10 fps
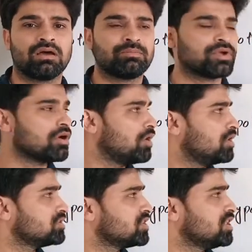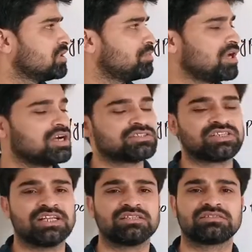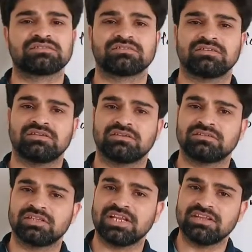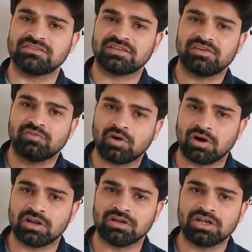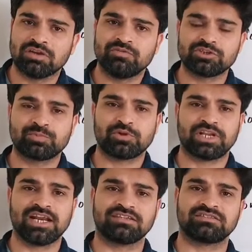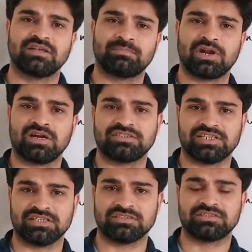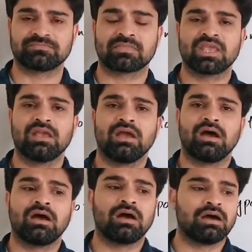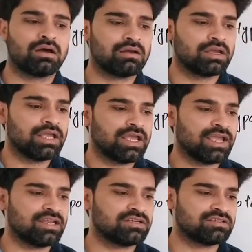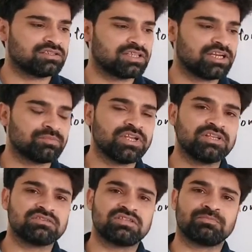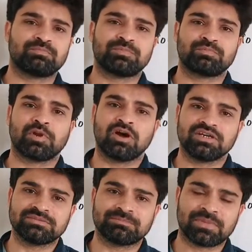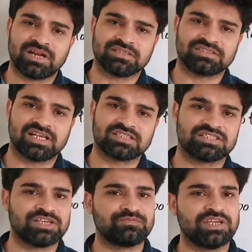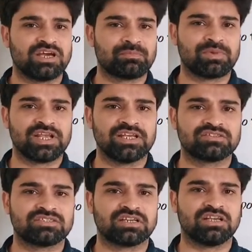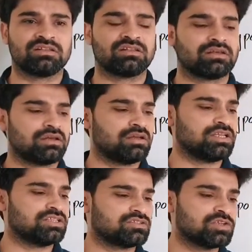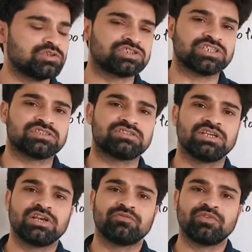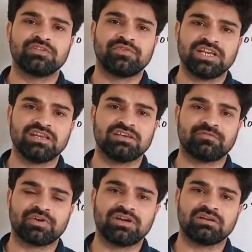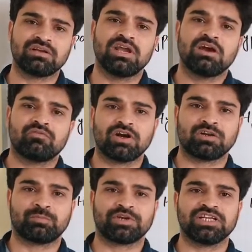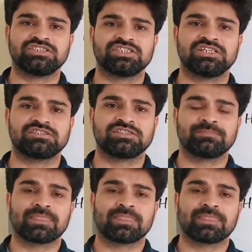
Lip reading: Because in the plant cells there is a wall which protects the plant cells, and that means that plant cells, if they are placed in the solutions with very different water potentials,